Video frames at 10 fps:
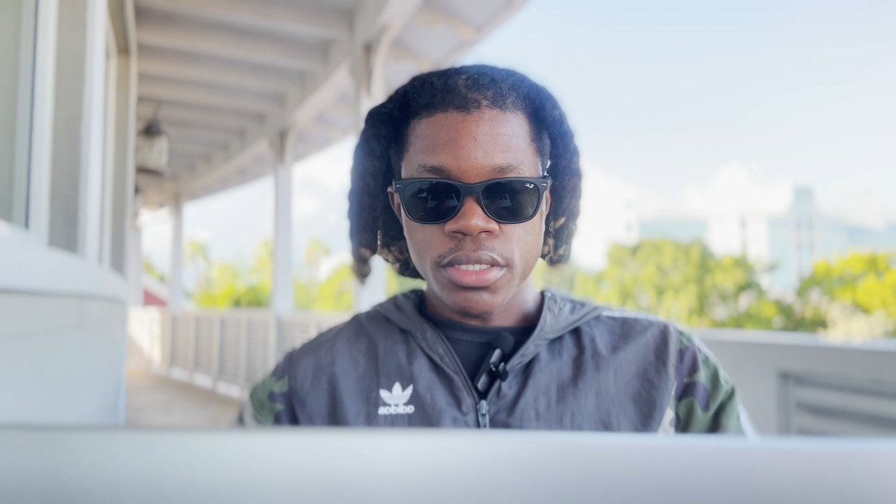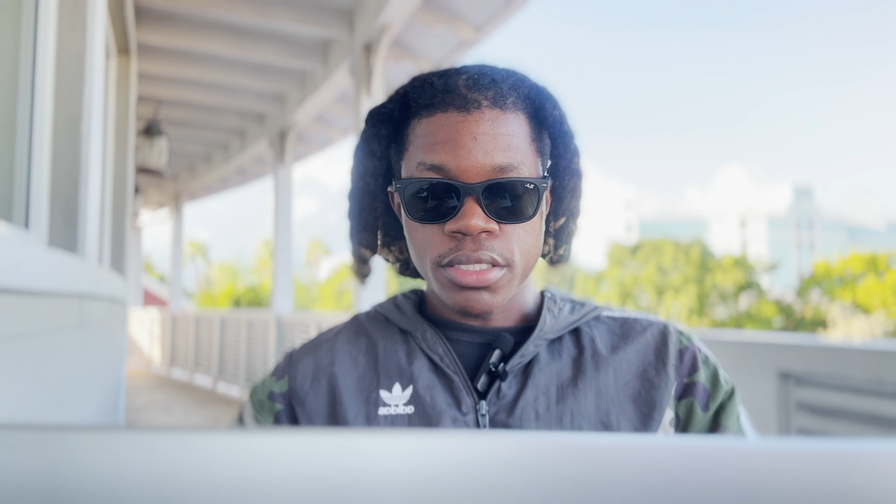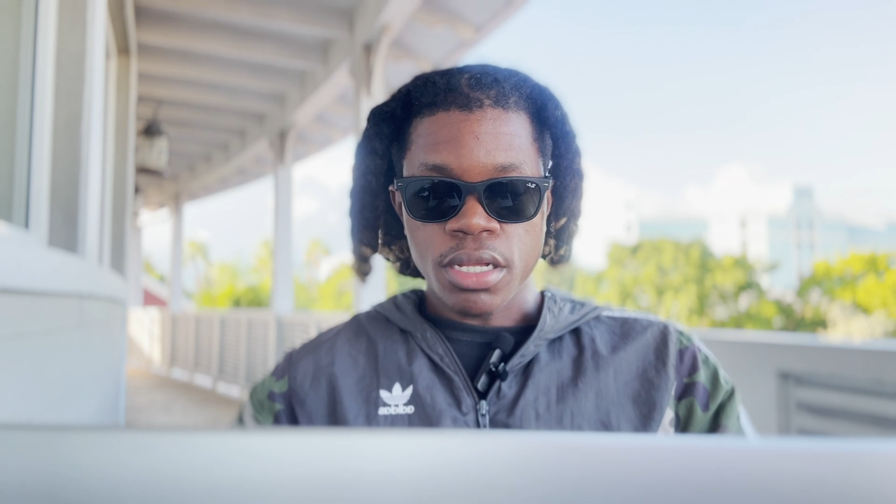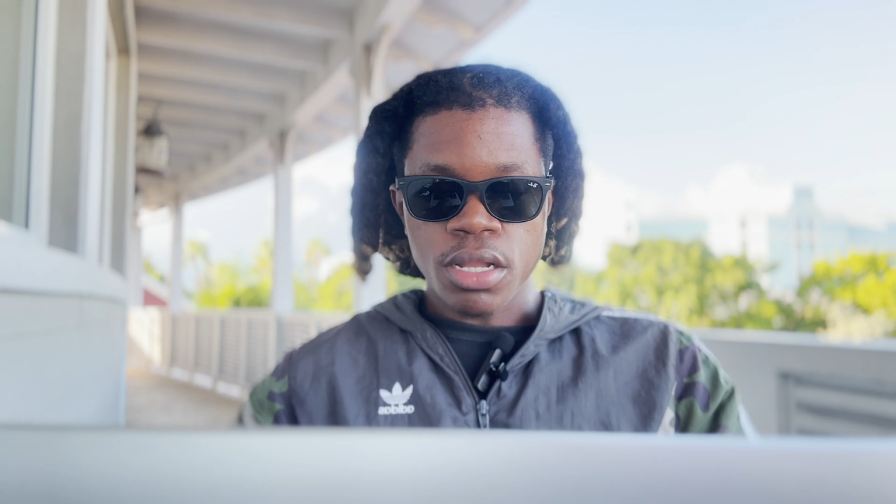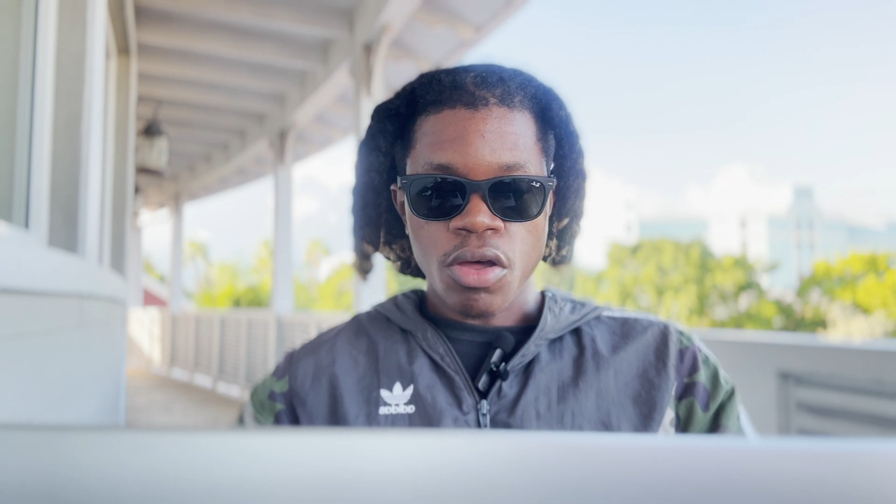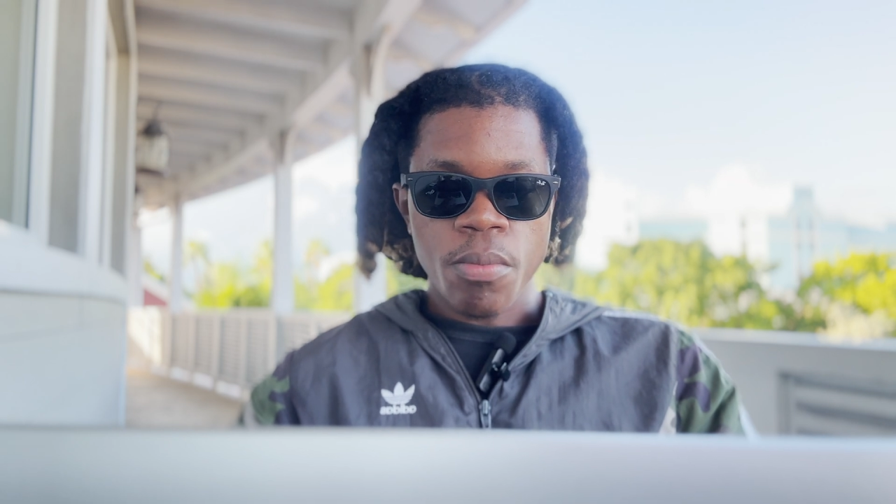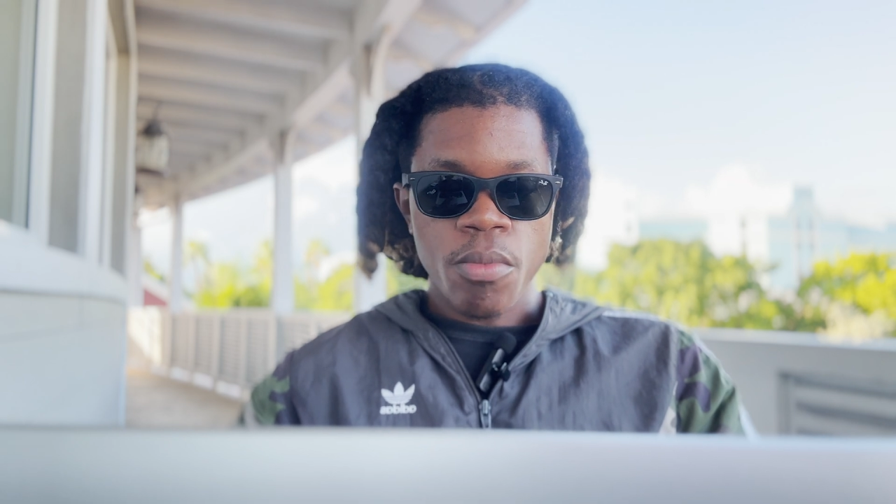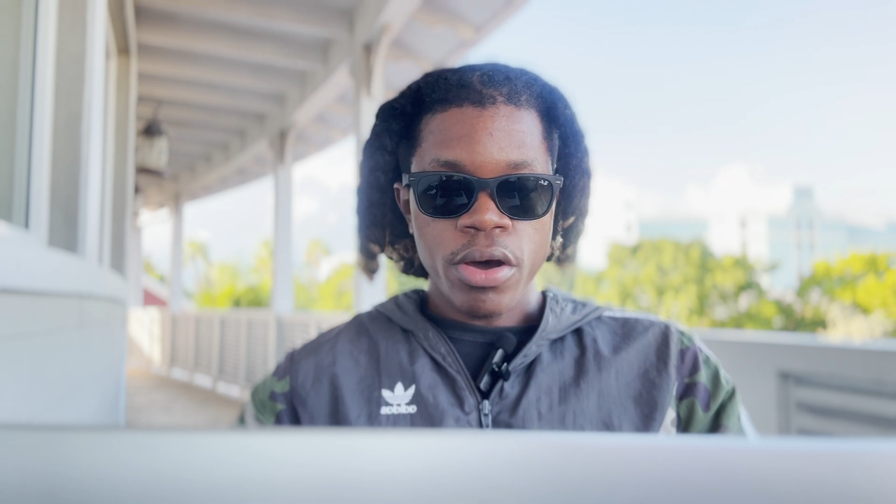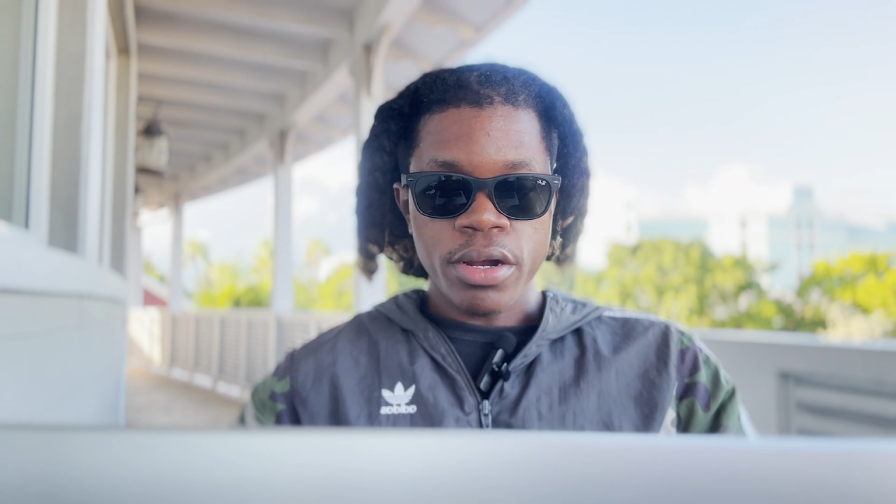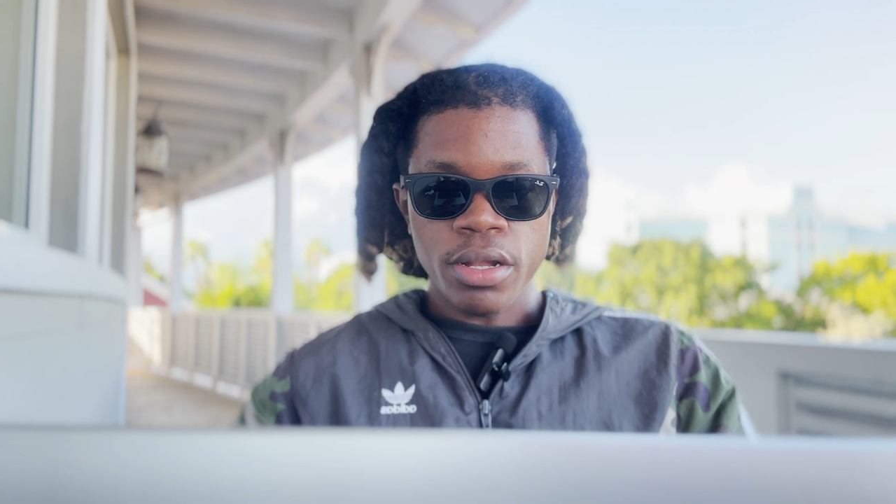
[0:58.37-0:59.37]
It's a lot
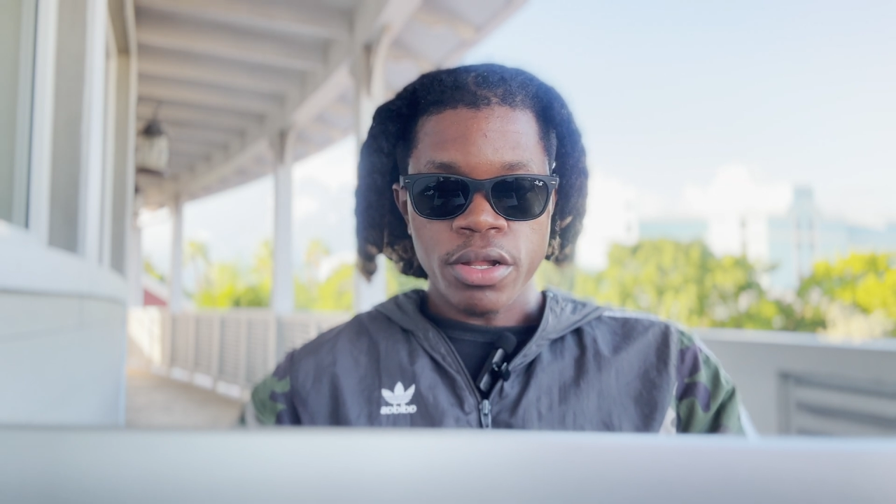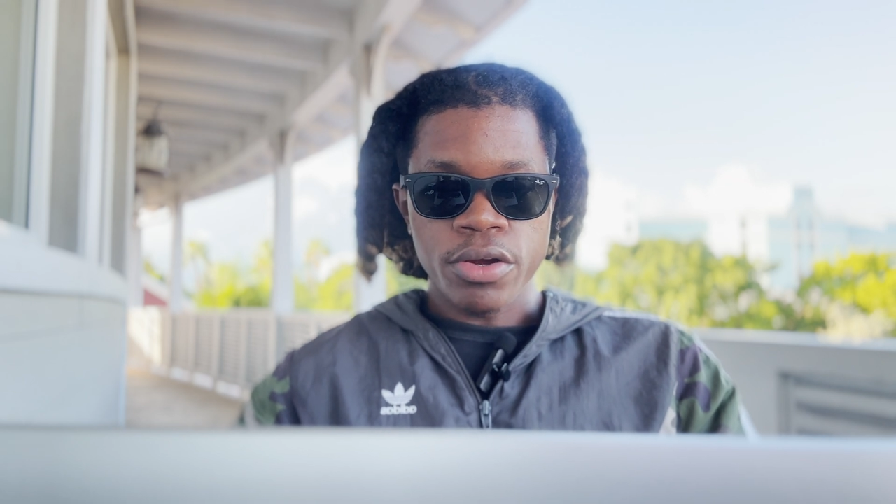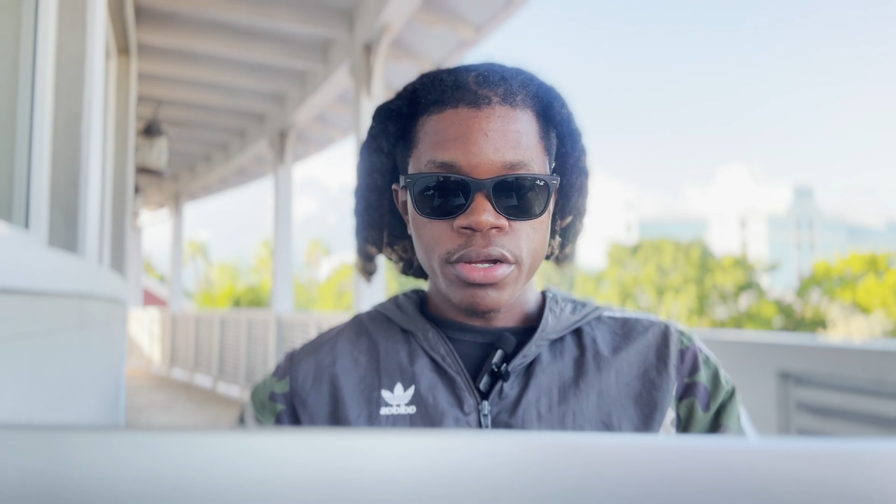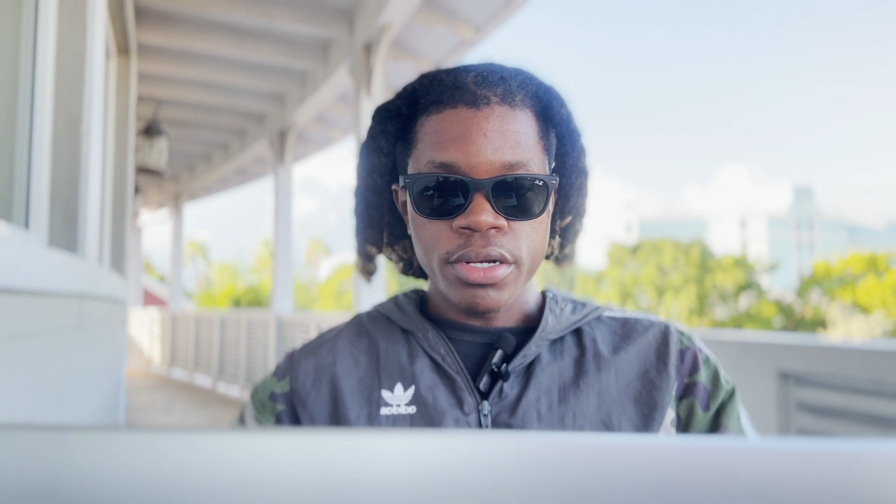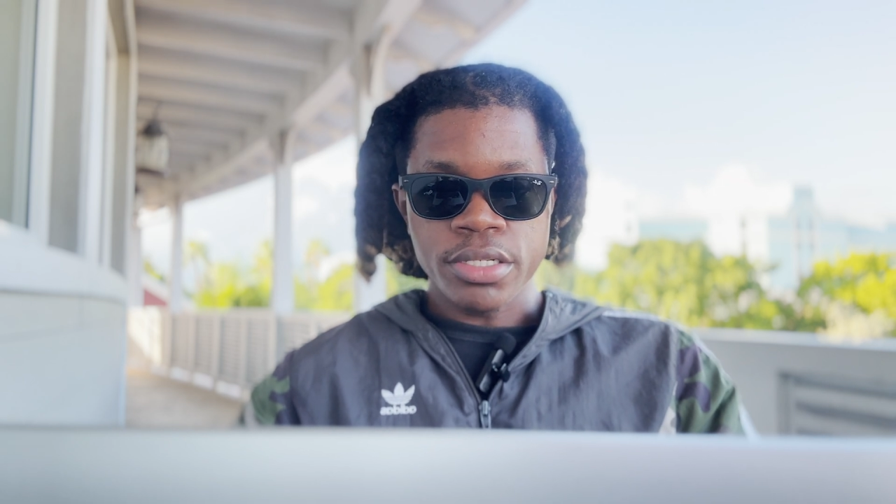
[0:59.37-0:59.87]
more to learn,